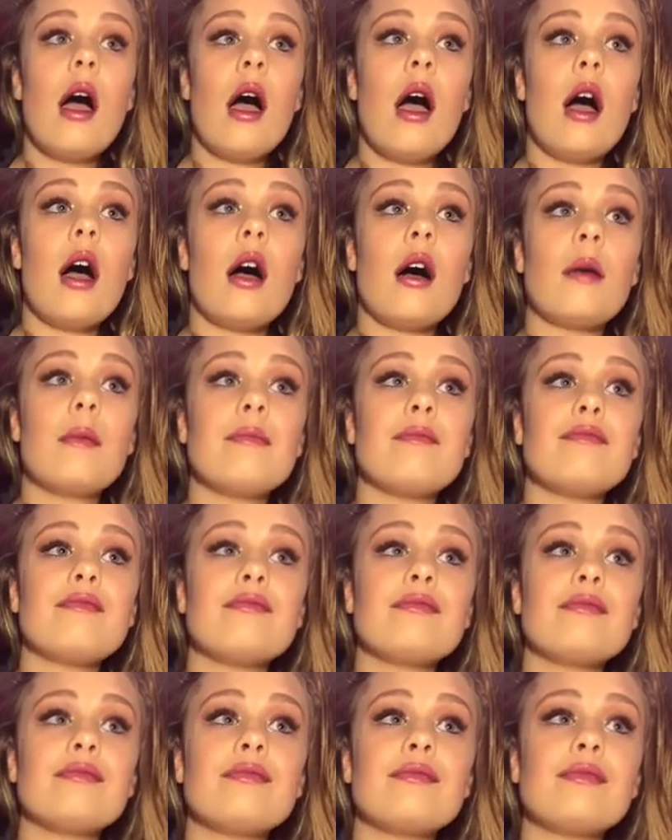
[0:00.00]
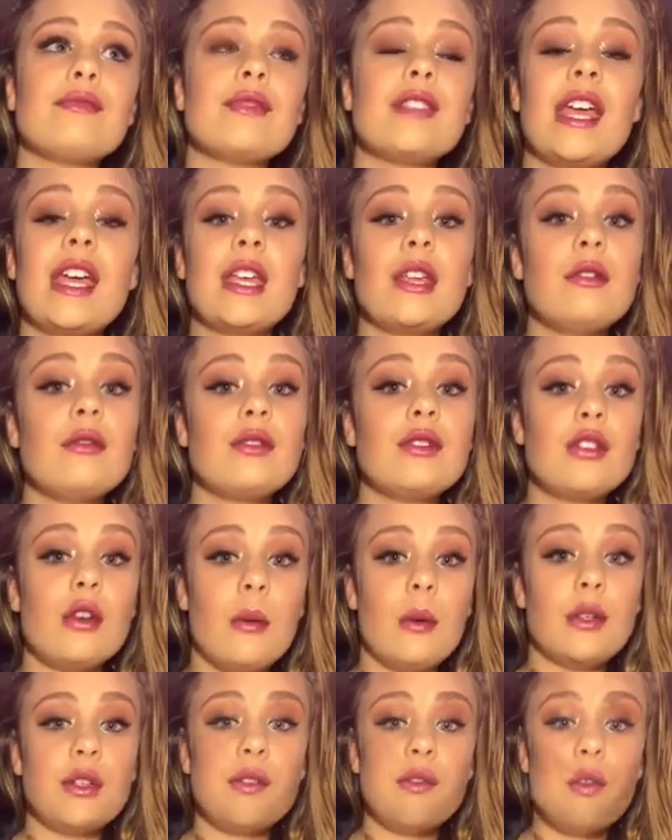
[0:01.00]
Thank you so
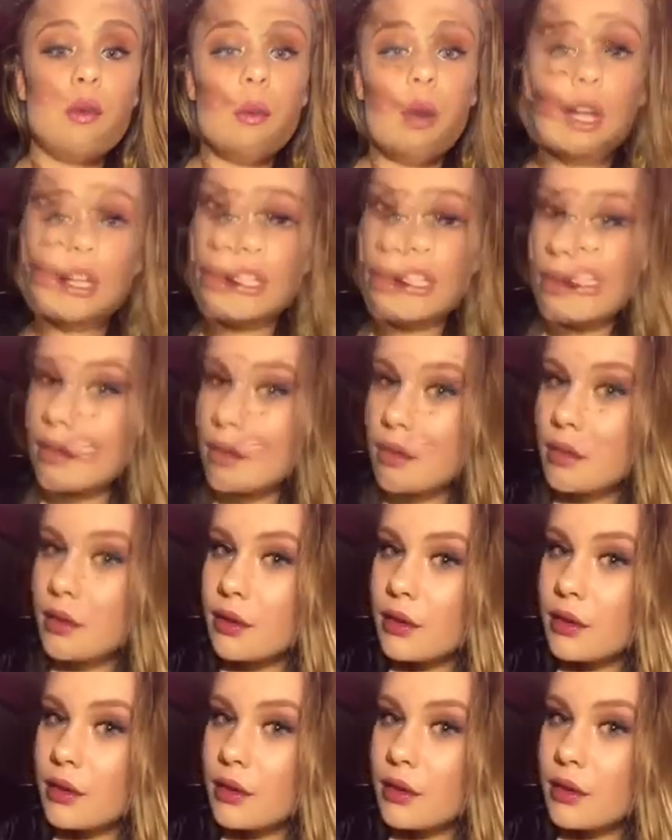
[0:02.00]
much for watching.